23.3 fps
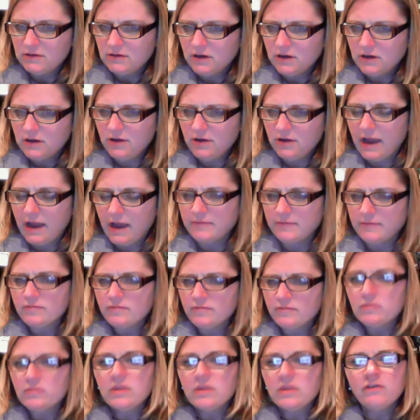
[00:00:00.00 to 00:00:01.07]
Okay.
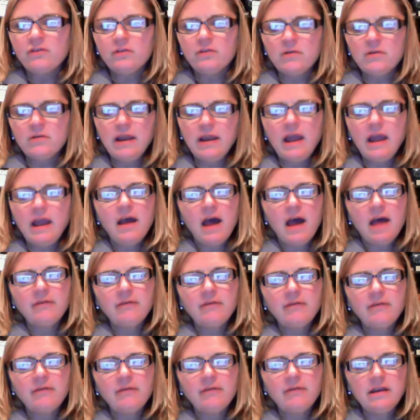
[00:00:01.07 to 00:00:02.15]
So what I'm
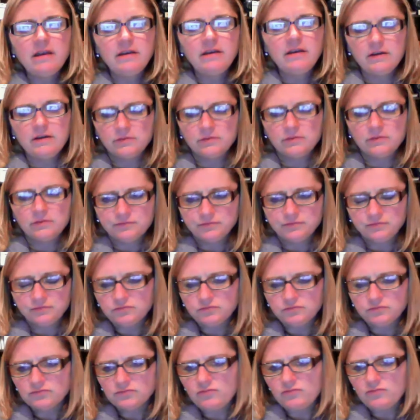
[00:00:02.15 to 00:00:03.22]
going to do
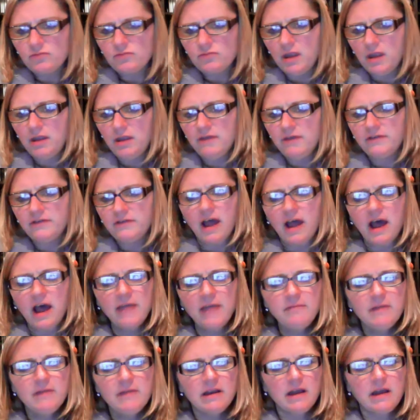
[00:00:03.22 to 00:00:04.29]
is
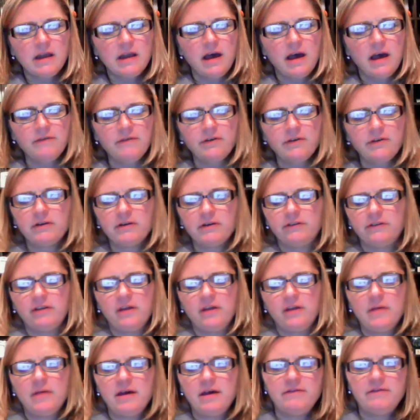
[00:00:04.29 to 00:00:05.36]
I'm going to cover
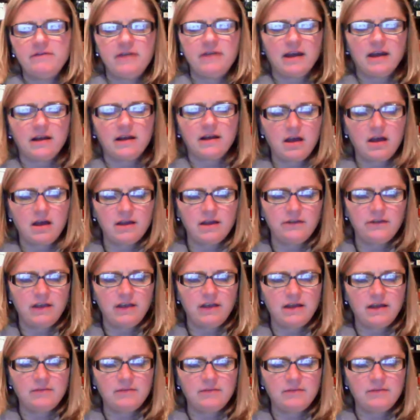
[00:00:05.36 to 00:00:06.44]
some of that
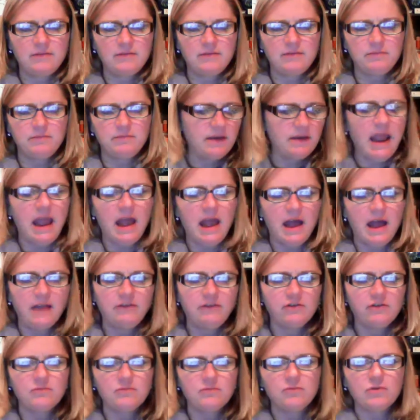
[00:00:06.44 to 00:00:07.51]
content, but I'm going to
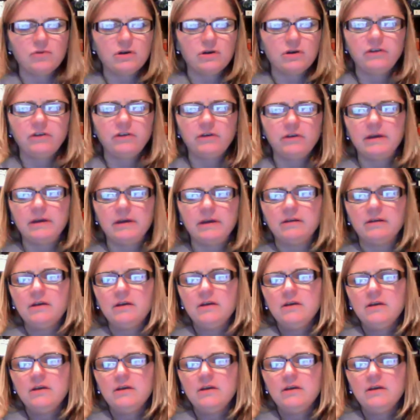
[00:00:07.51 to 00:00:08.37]
add some more to it.